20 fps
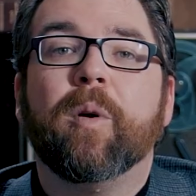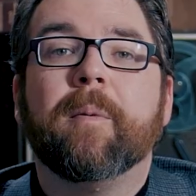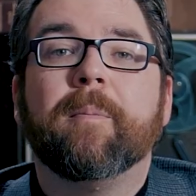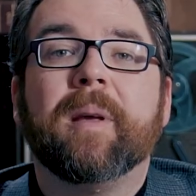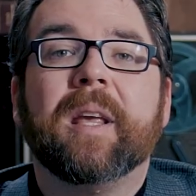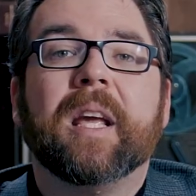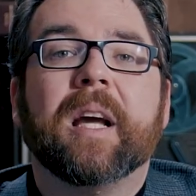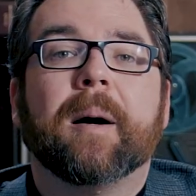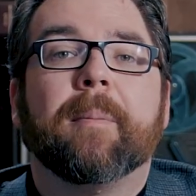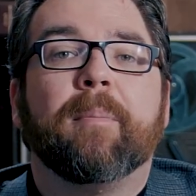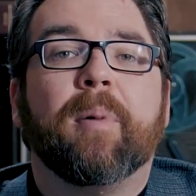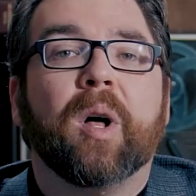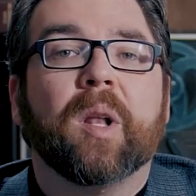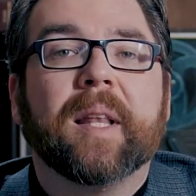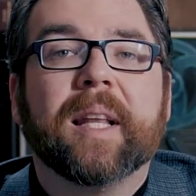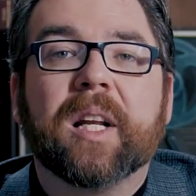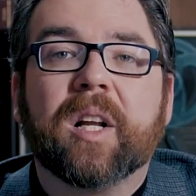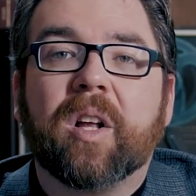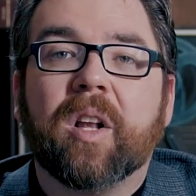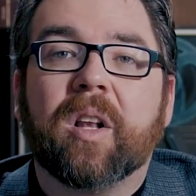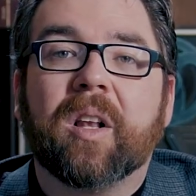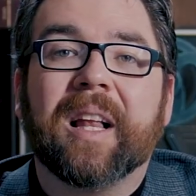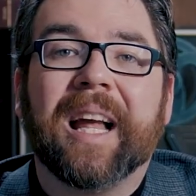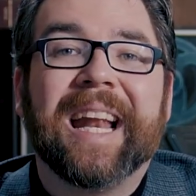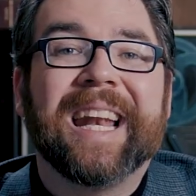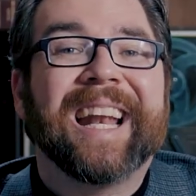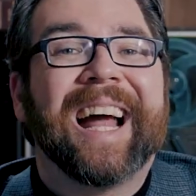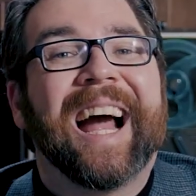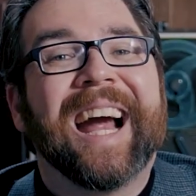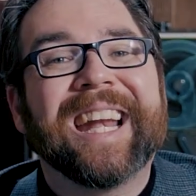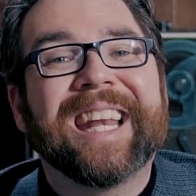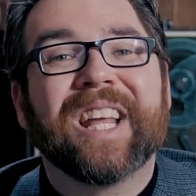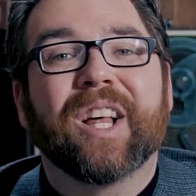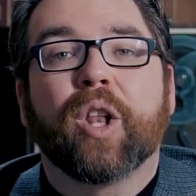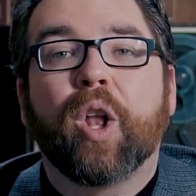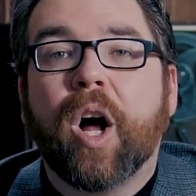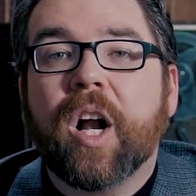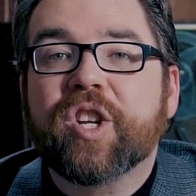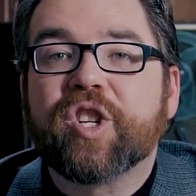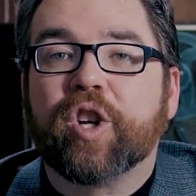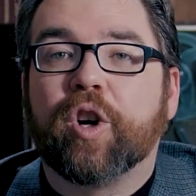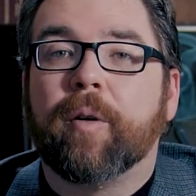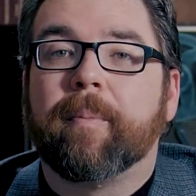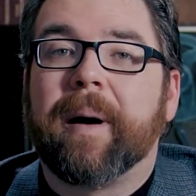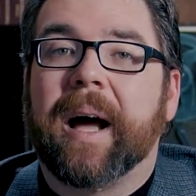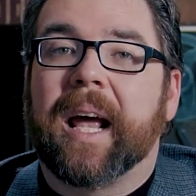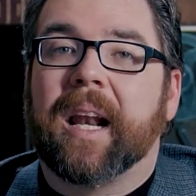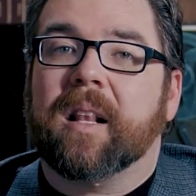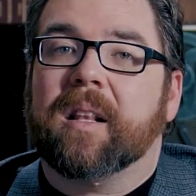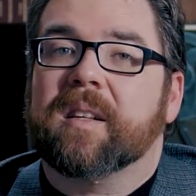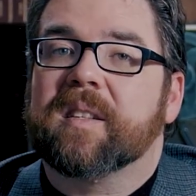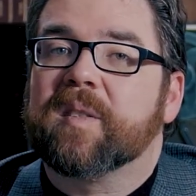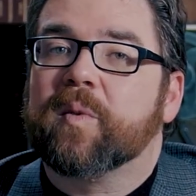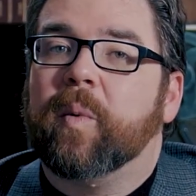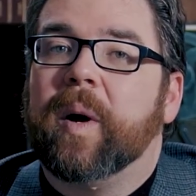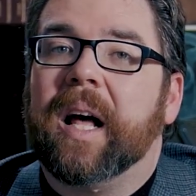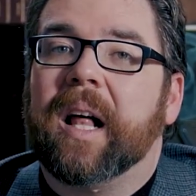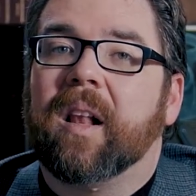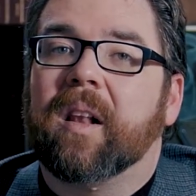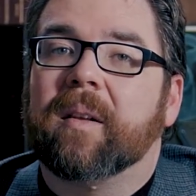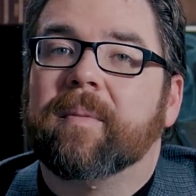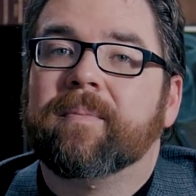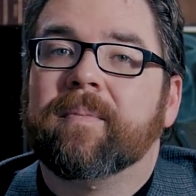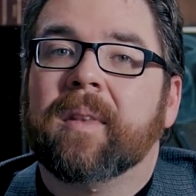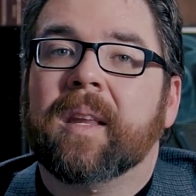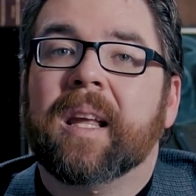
It would be a political and ideological battle as well.